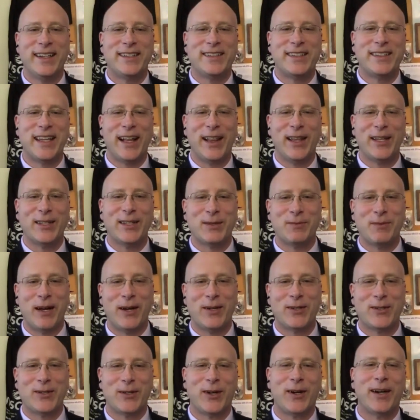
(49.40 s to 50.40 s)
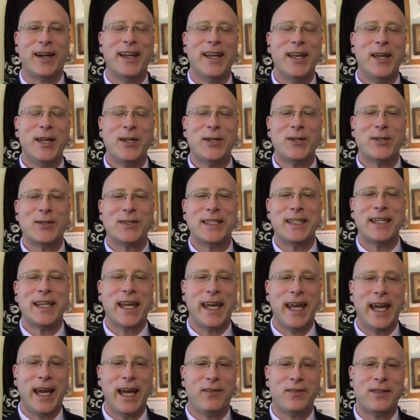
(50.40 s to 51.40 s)
tell us about yeah. your your
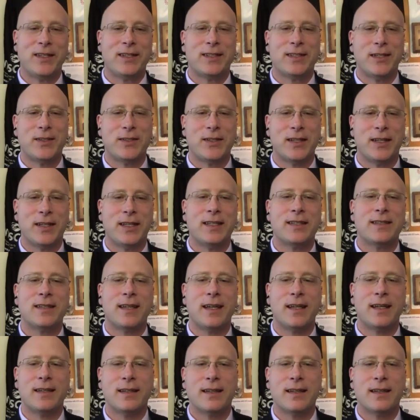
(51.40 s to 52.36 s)
decaf decision these days.